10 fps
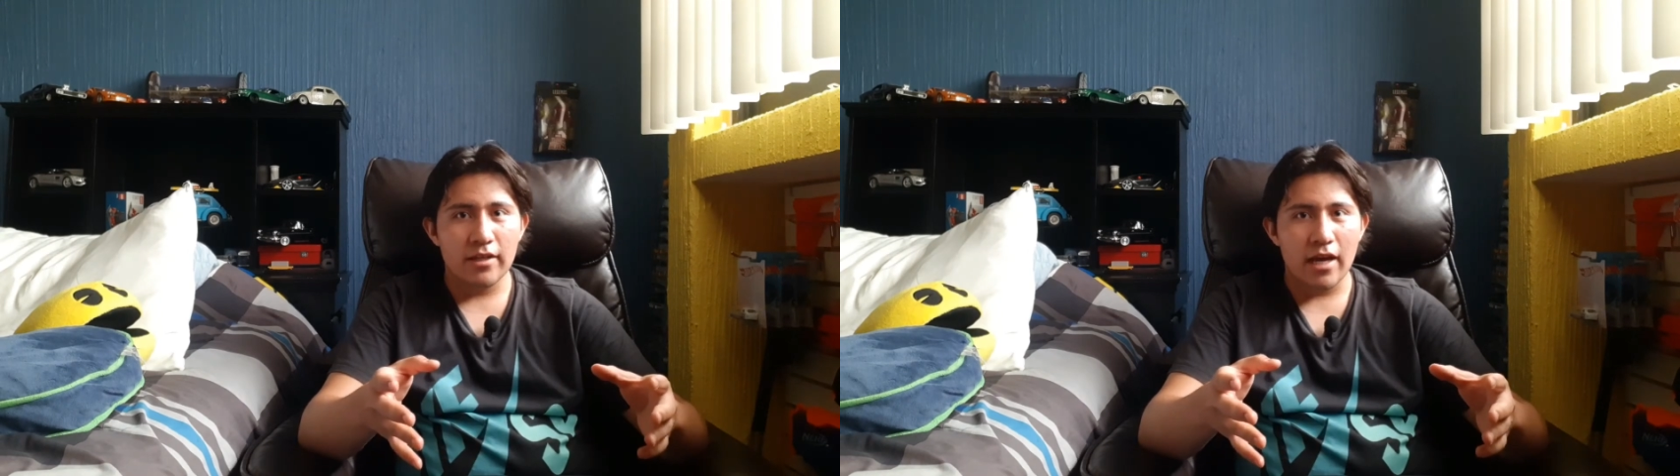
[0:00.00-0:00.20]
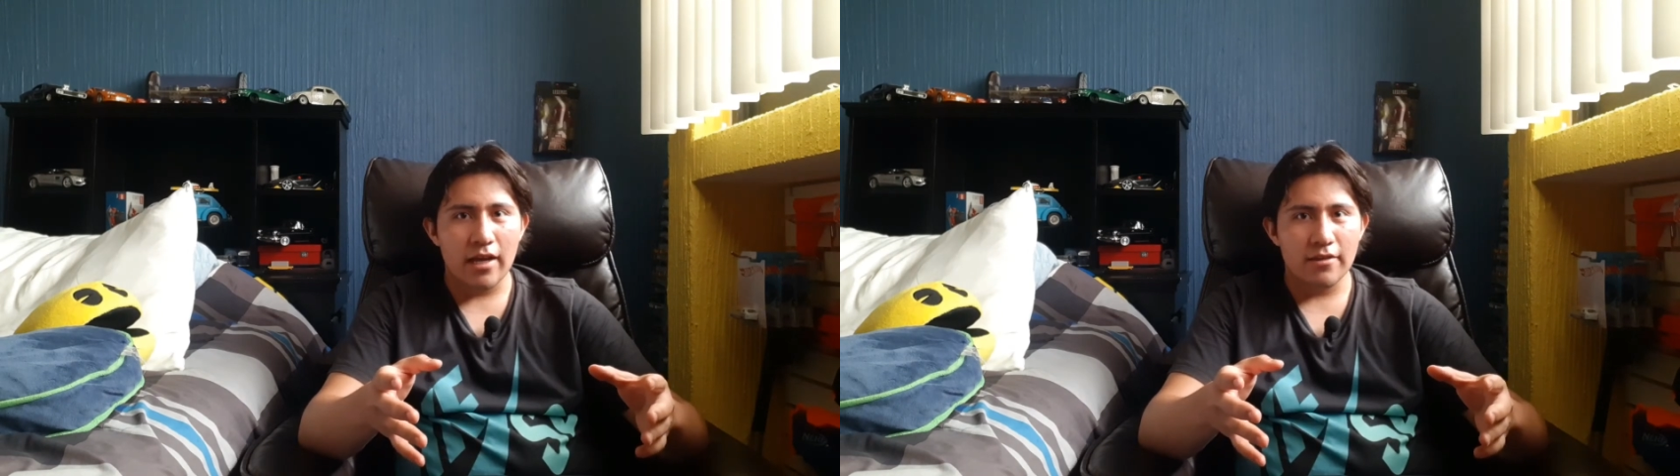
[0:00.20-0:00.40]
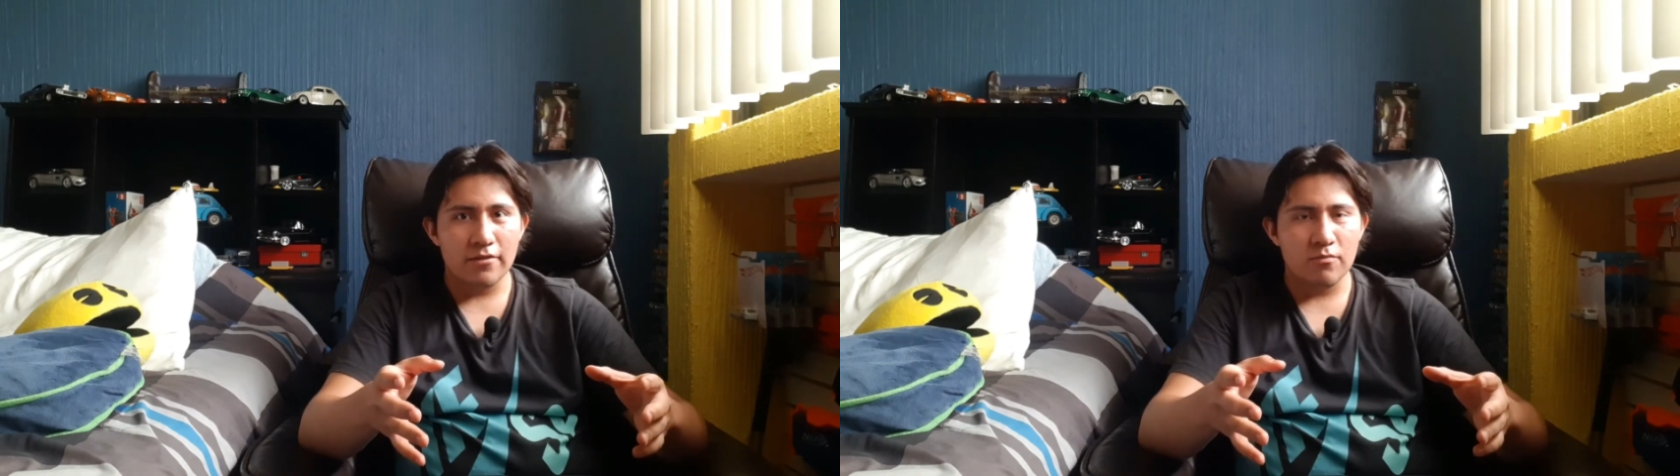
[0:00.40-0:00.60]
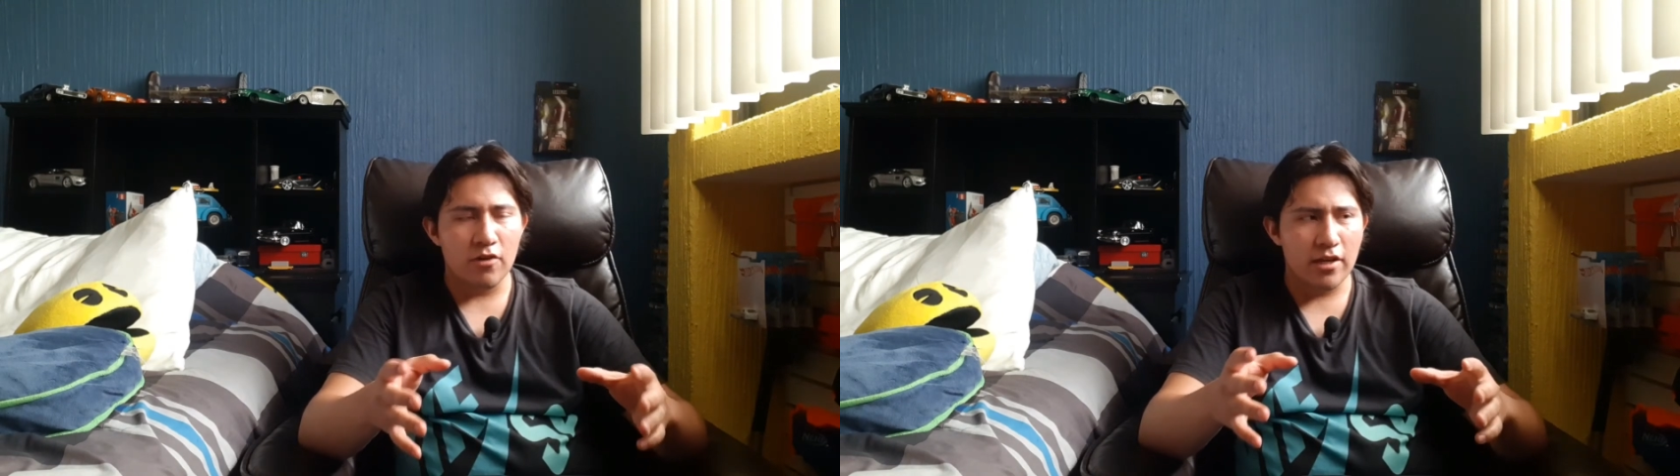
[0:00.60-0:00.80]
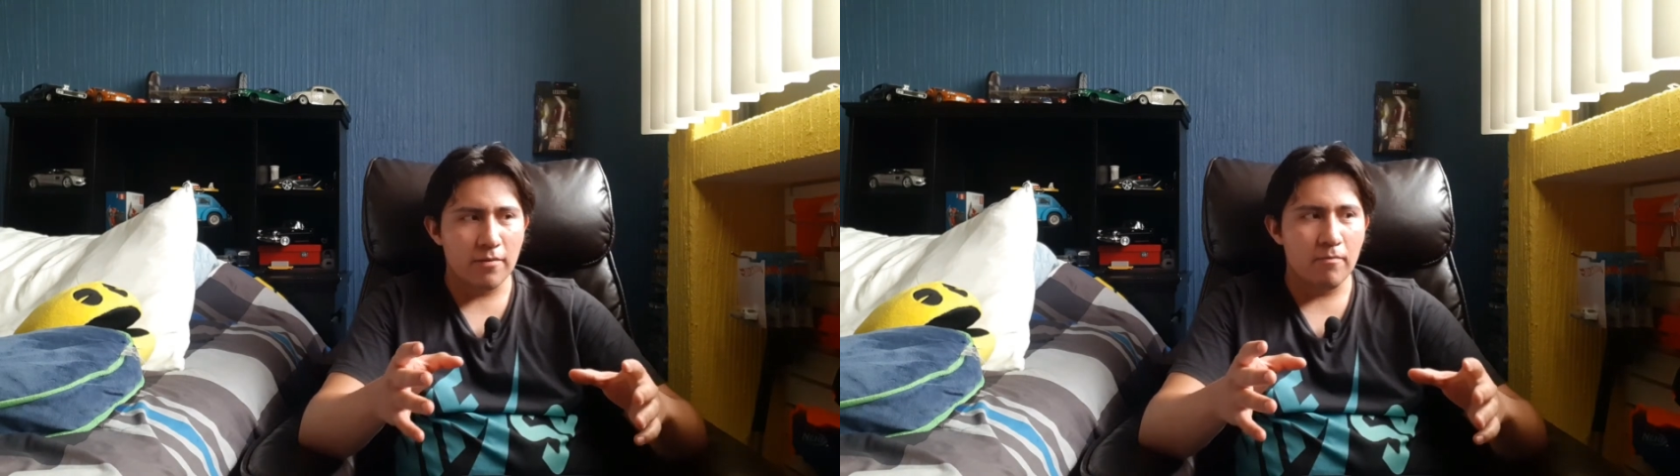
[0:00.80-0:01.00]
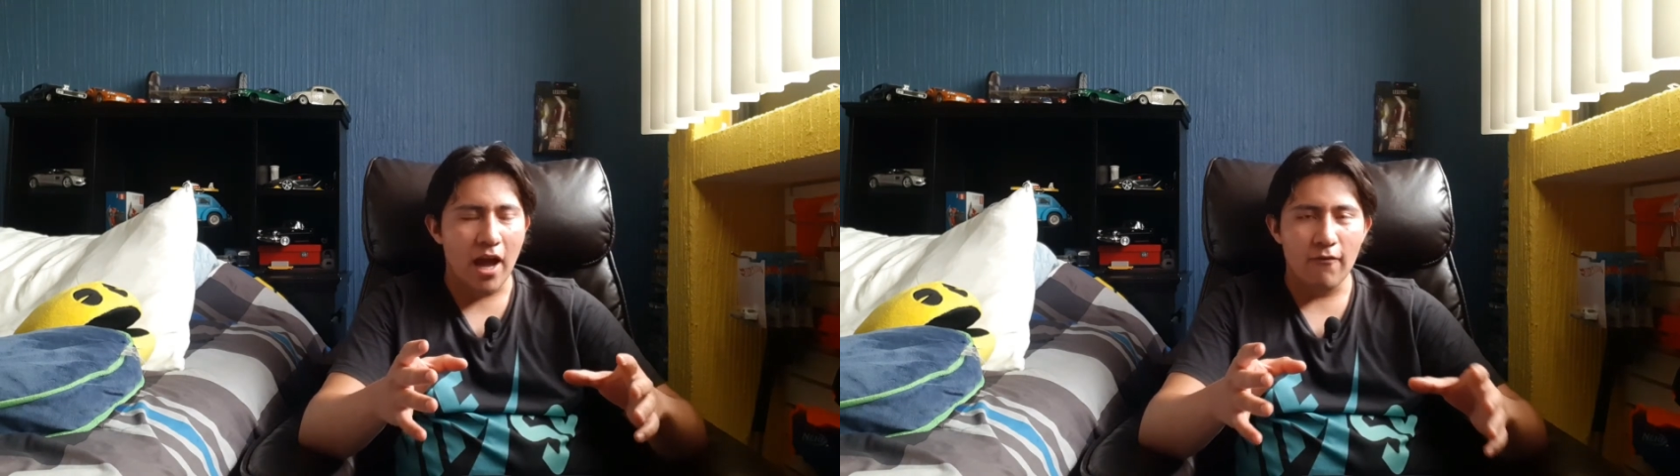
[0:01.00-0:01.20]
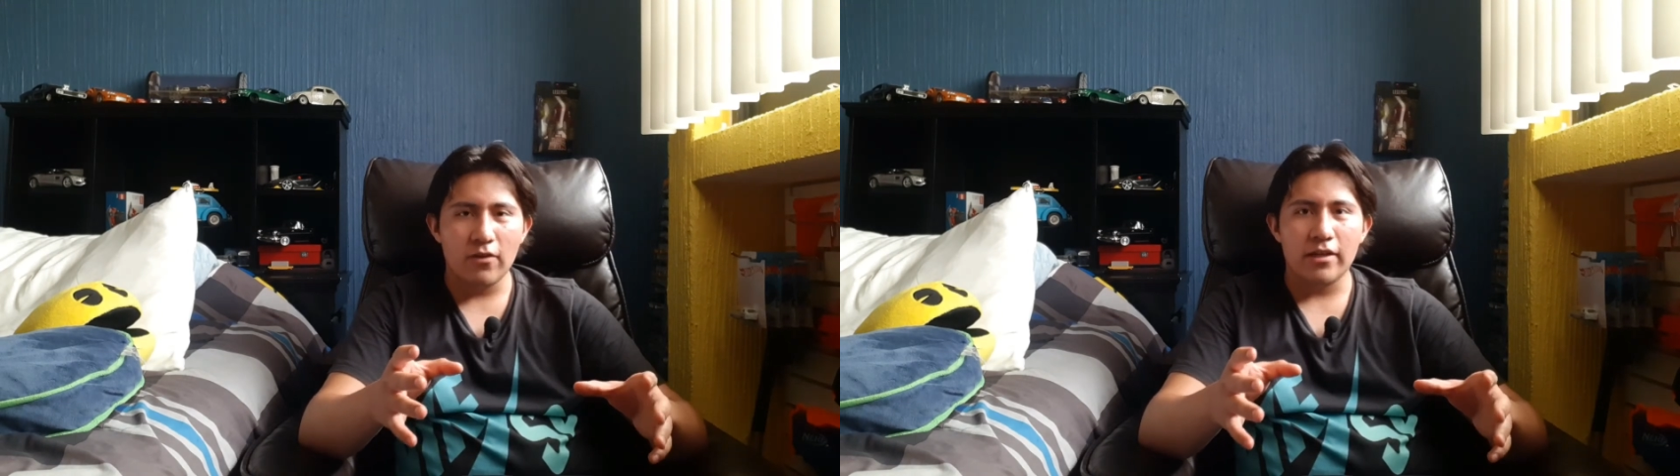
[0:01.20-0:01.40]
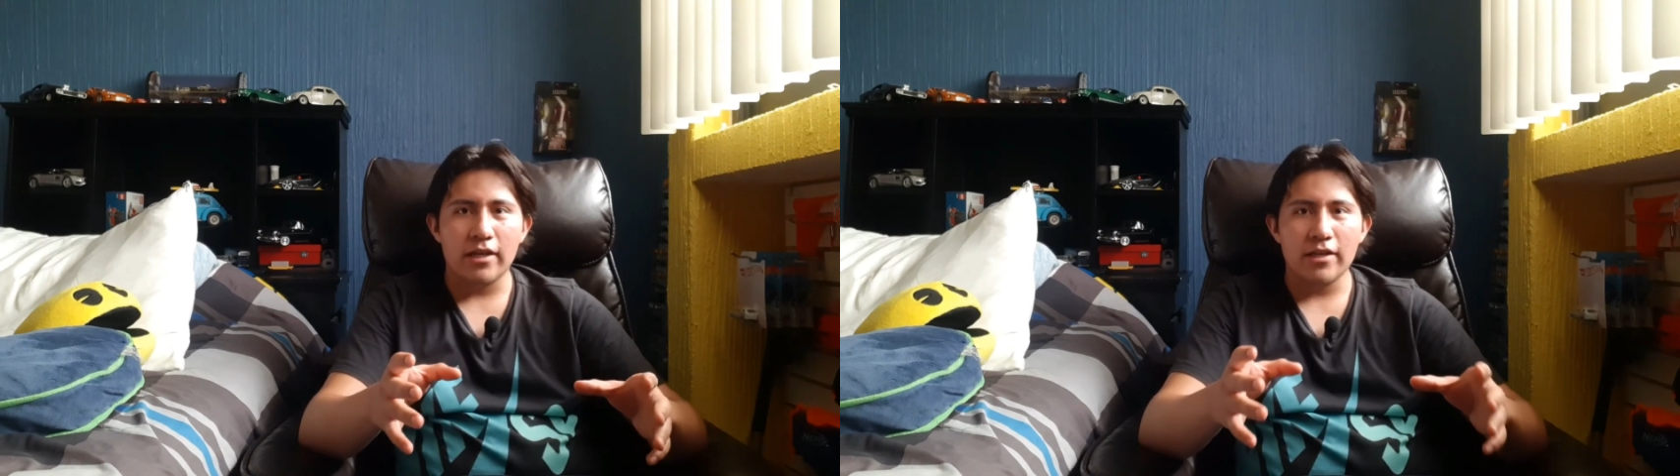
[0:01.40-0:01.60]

that is pretty baffling.